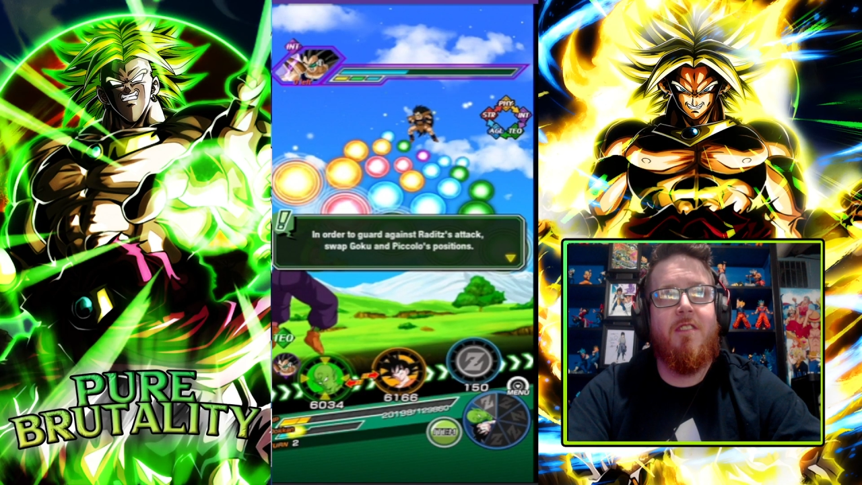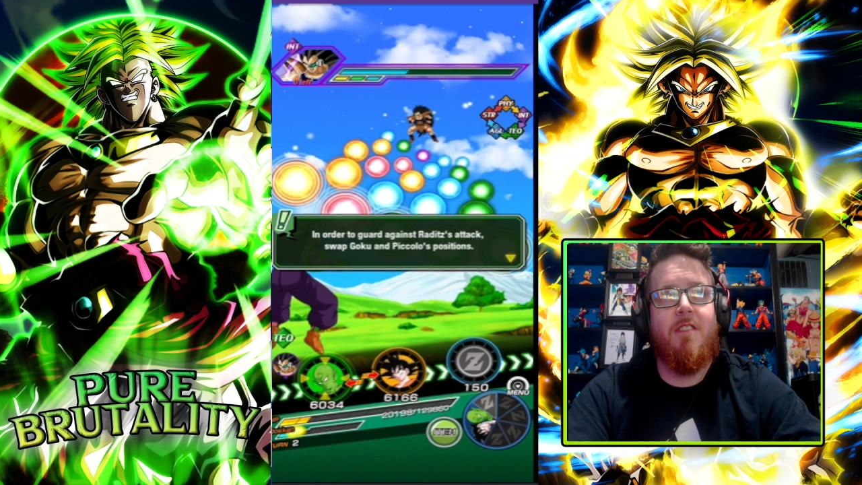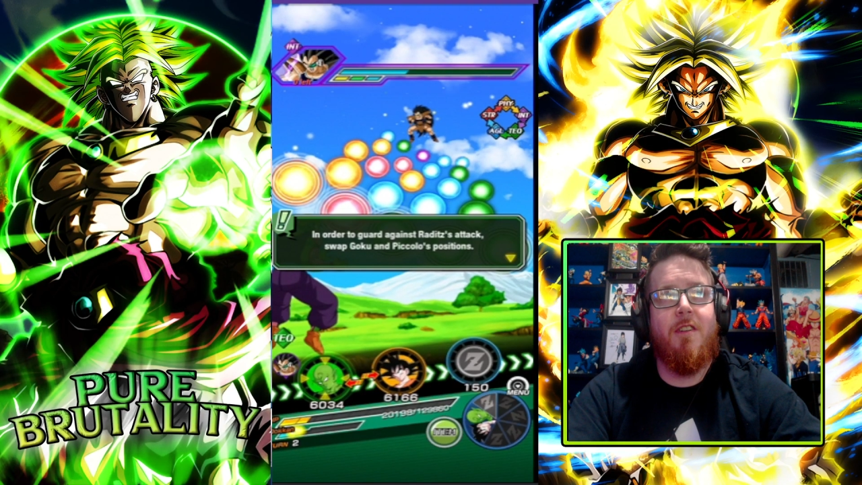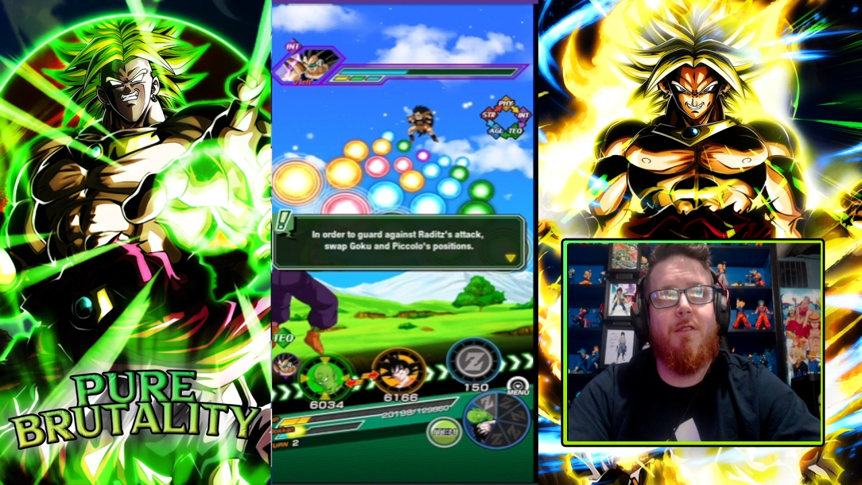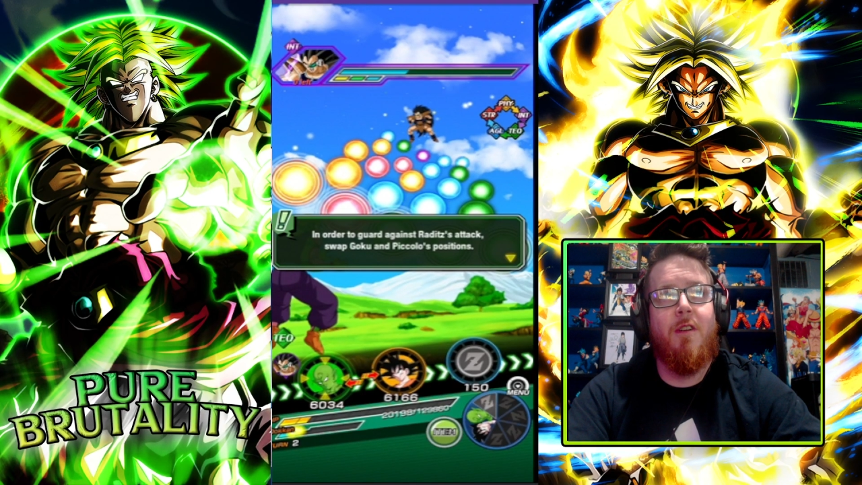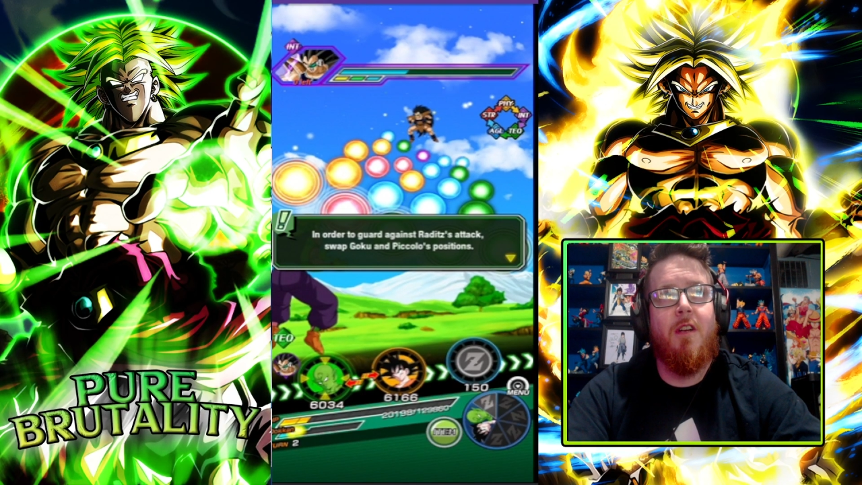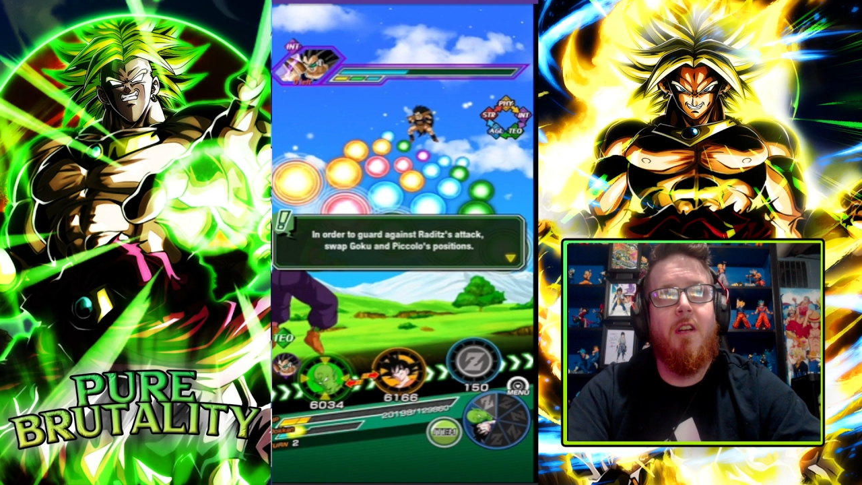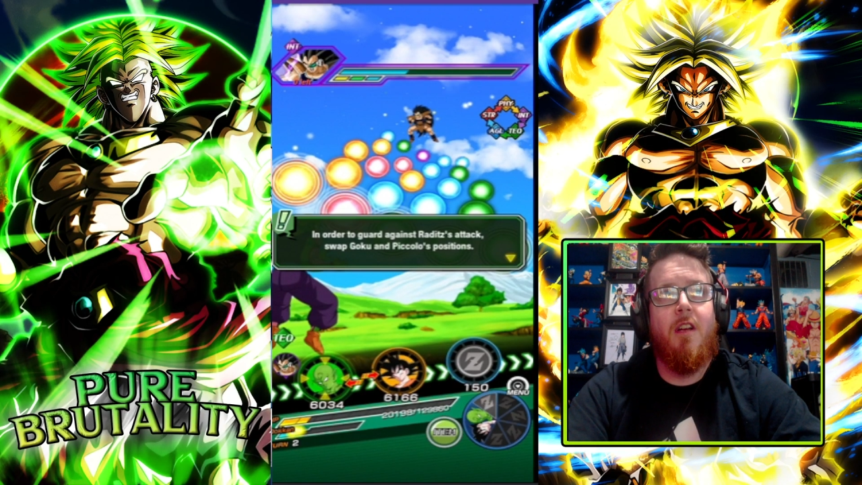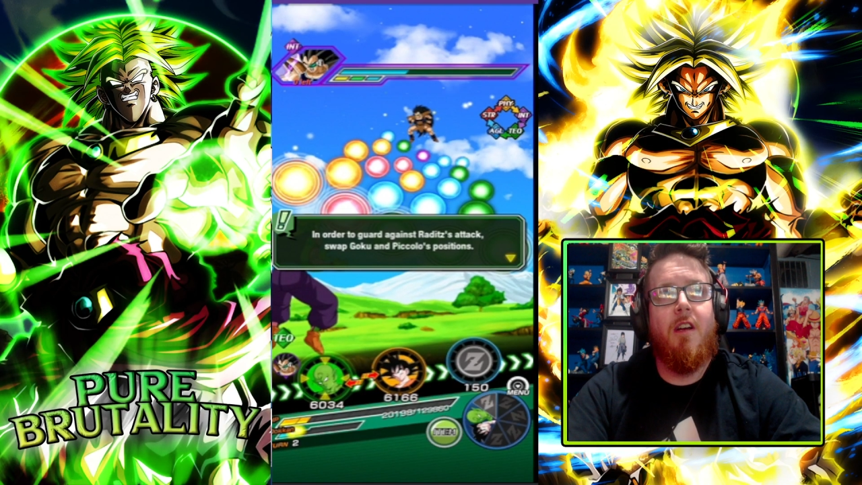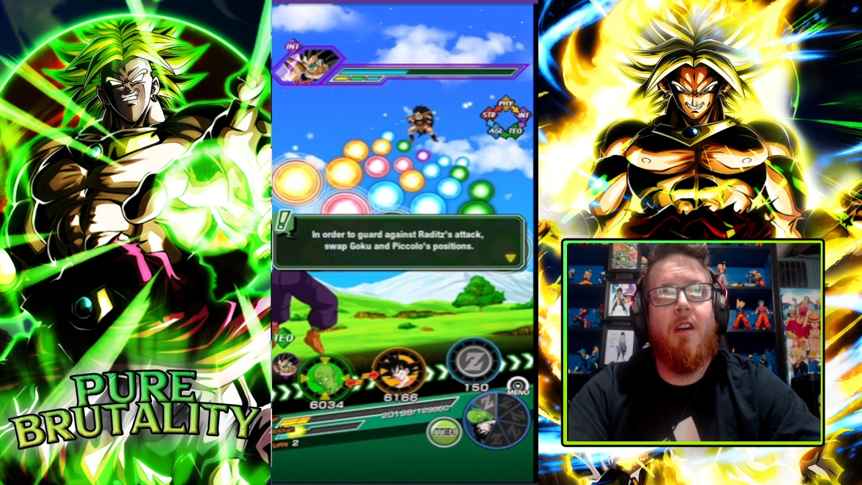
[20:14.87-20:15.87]
So
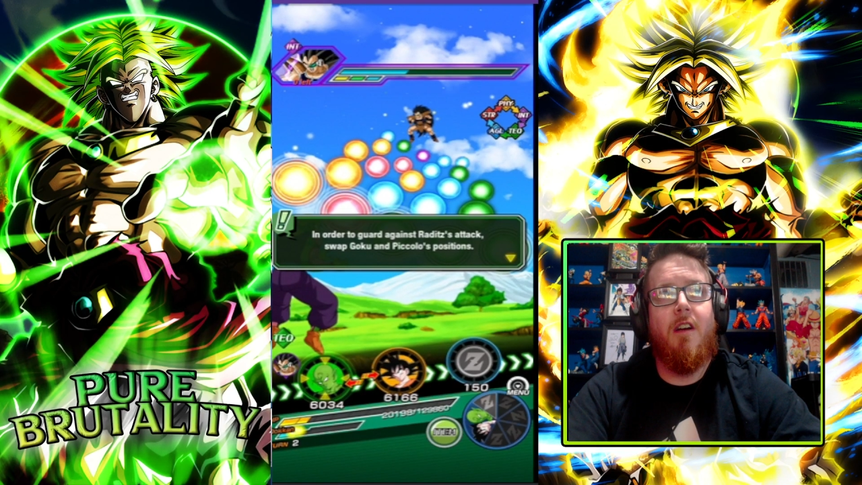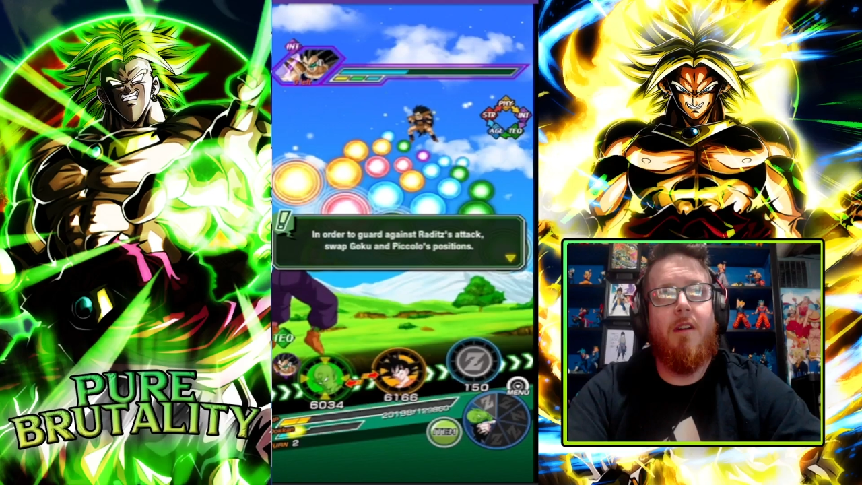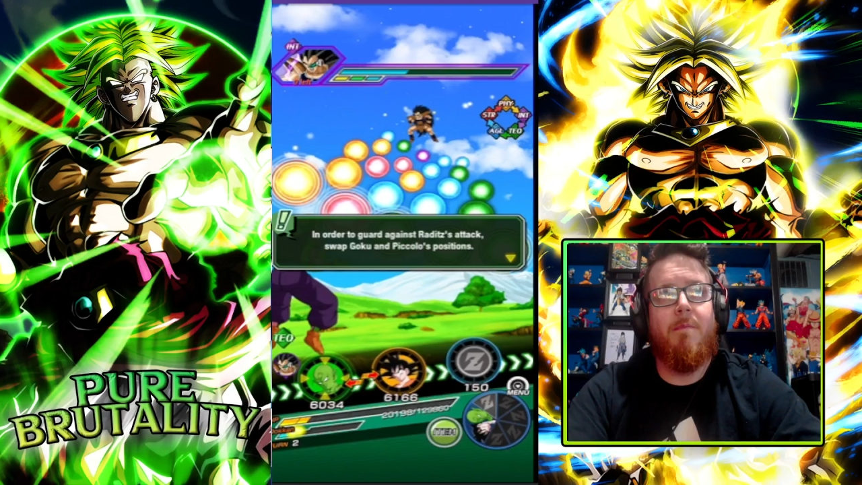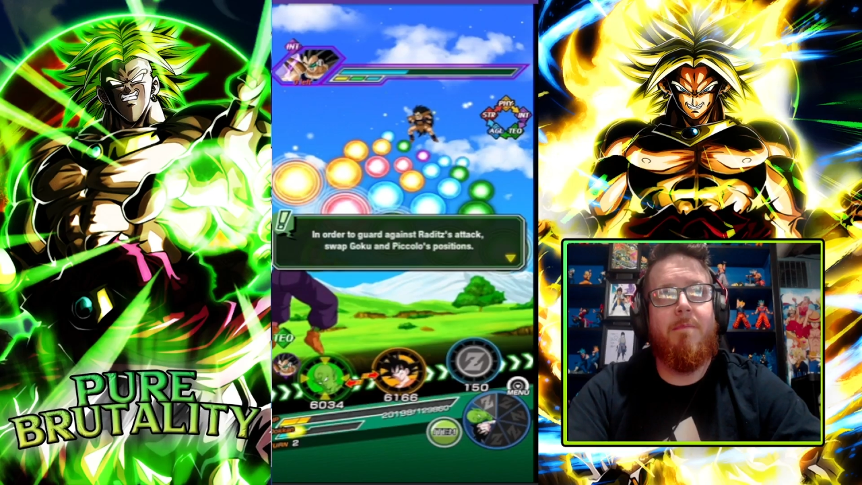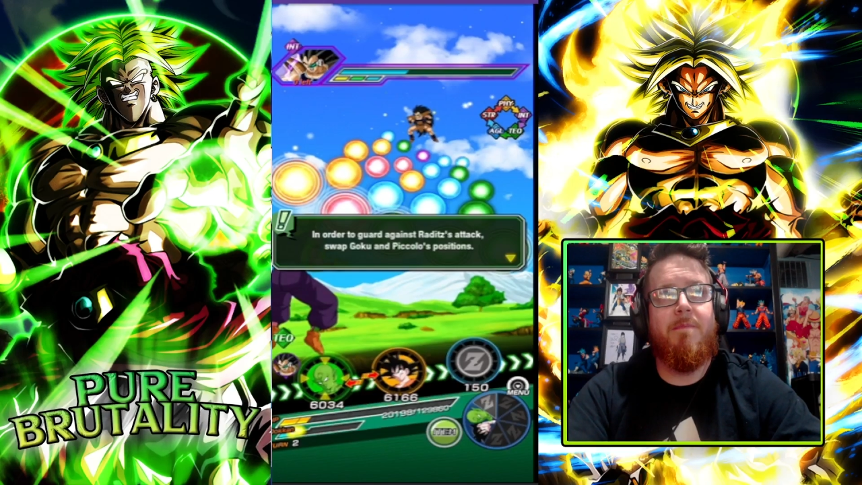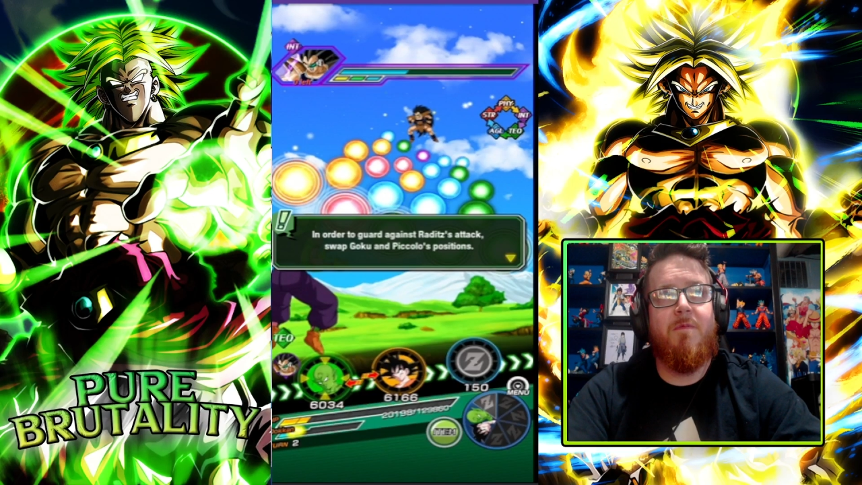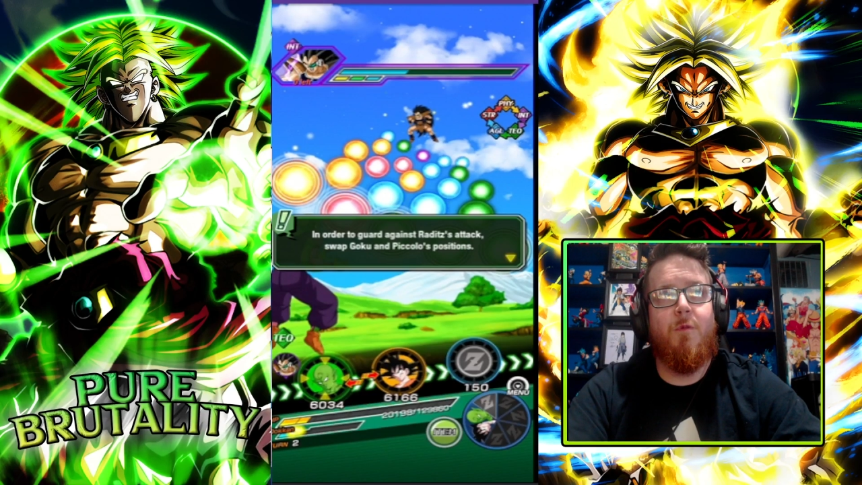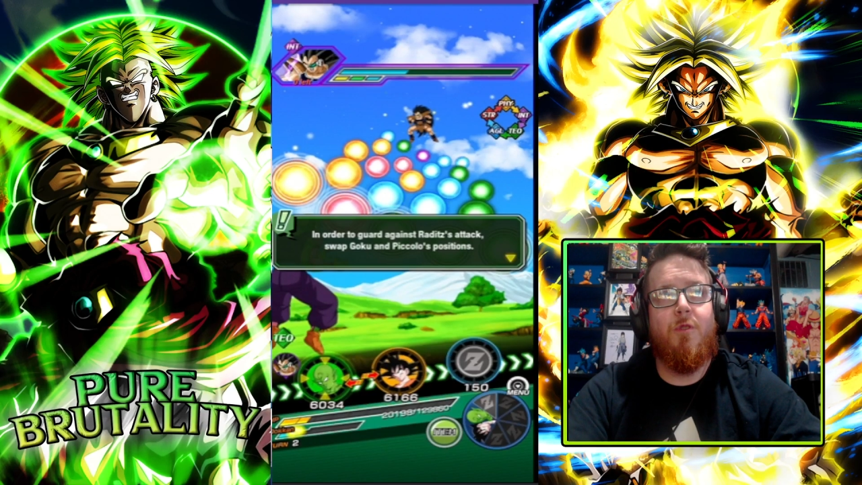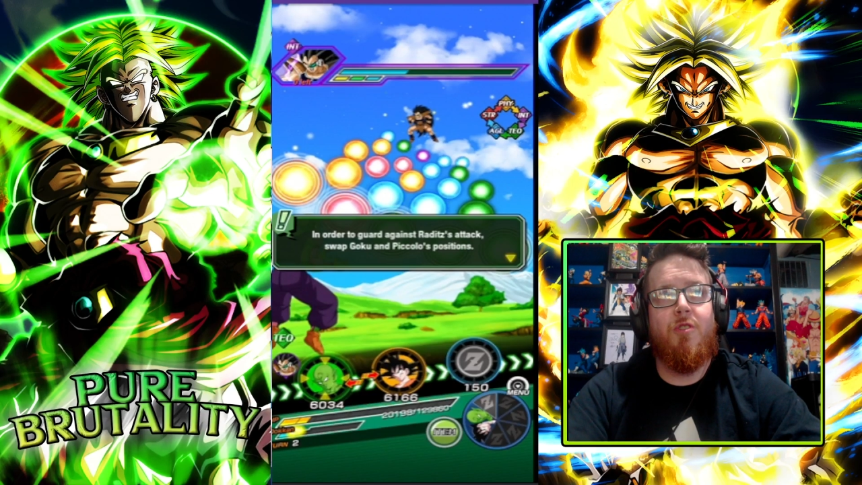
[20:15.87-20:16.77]
we'll